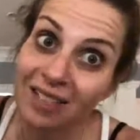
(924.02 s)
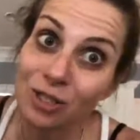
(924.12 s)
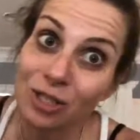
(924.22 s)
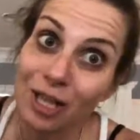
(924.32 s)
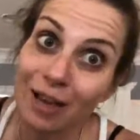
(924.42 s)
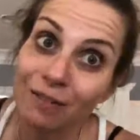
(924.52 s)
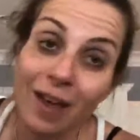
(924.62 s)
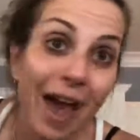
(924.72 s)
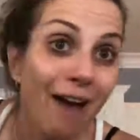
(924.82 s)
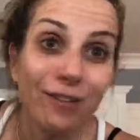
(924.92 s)
such is life.
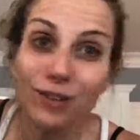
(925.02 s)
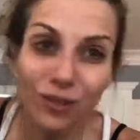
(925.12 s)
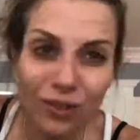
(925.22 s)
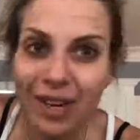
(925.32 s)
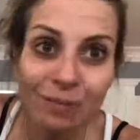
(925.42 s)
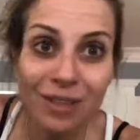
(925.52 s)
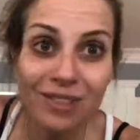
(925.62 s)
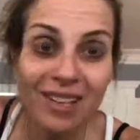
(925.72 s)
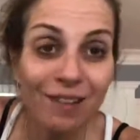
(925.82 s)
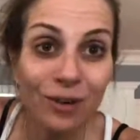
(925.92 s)
Have a great
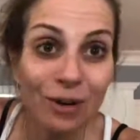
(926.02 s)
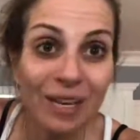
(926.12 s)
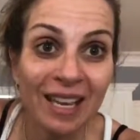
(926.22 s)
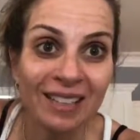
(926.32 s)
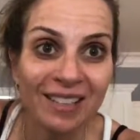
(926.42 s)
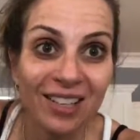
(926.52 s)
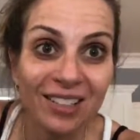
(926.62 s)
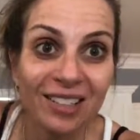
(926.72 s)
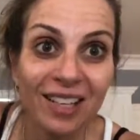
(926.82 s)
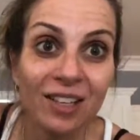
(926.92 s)
Mother's Day. Have a great weekend.
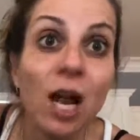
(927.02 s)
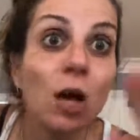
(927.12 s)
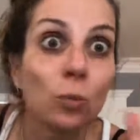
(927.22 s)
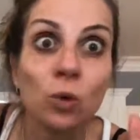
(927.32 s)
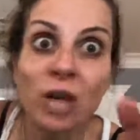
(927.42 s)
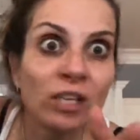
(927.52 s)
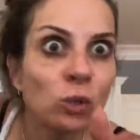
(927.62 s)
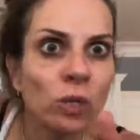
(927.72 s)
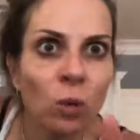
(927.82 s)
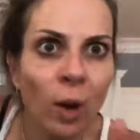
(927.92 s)
Talk to you later. We're not
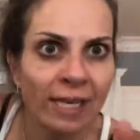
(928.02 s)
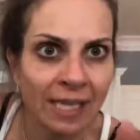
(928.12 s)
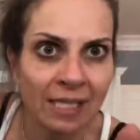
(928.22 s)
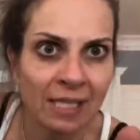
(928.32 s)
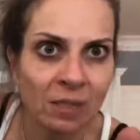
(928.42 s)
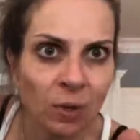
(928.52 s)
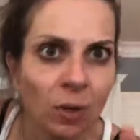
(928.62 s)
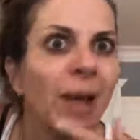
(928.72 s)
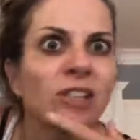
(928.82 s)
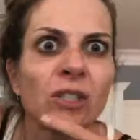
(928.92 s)
doing a wine tasting
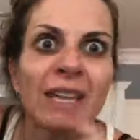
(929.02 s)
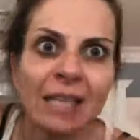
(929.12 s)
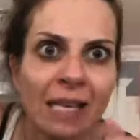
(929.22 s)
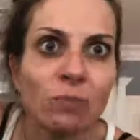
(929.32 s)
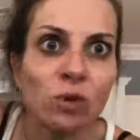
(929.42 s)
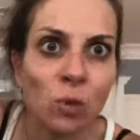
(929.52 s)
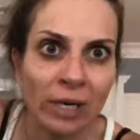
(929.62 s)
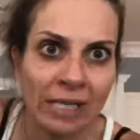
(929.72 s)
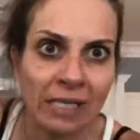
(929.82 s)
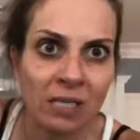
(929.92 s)
tomorrow. Actually, I think I am doing a
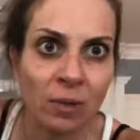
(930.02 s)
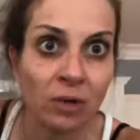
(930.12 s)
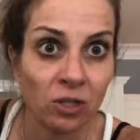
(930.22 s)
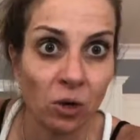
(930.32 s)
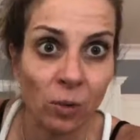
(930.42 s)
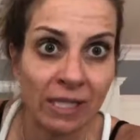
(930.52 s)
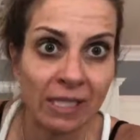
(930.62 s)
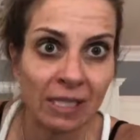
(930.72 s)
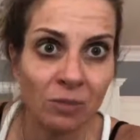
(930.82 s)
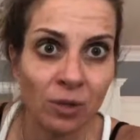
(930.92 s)
wine tasting tomorrow. You know what wine
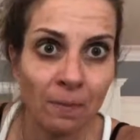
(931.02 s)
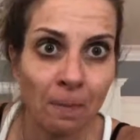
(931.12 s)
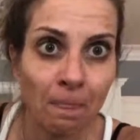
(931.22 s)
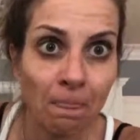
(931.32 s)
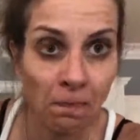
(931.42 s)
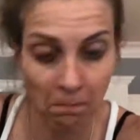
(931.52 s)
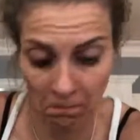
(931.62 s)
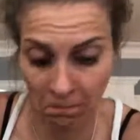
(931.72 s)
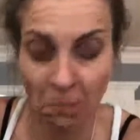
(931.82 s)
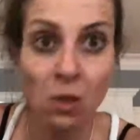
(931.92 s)
tasting I'm doing?
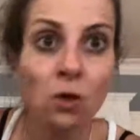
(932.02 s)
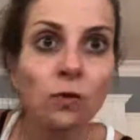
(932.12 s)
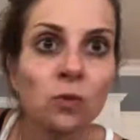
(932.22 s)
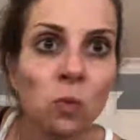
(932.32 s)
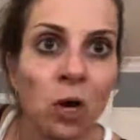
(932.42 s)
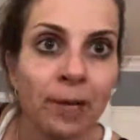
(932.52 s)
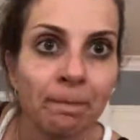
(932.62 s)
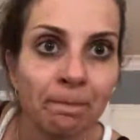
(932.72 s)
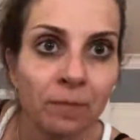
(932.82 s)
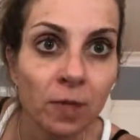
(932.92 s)
Fruit and
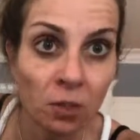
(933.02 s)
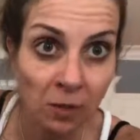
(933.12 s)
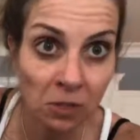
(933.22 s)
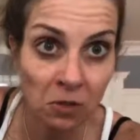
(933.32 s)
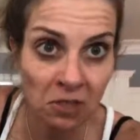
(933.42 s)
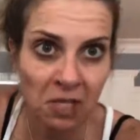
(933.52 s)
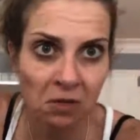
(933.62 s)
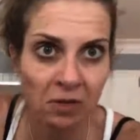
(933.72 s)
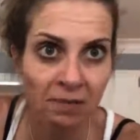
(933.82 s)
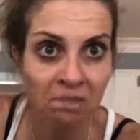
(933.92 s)
wine, otherwise known as
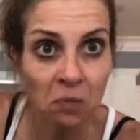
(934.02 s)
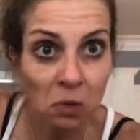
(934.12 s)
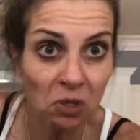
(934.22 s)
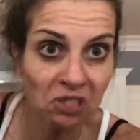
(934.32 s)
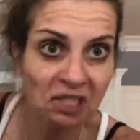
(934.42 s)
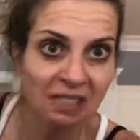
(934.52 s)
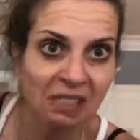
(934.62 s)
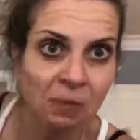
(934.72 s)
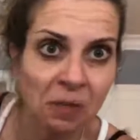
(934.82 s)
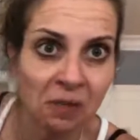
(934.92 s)
sangria. We'll taste this
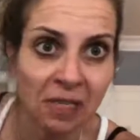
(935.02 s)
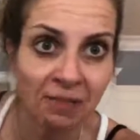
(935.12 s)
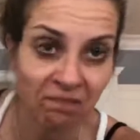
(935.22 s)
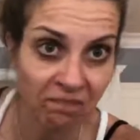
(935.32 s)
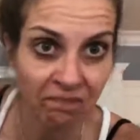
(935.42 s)
tomorrow night.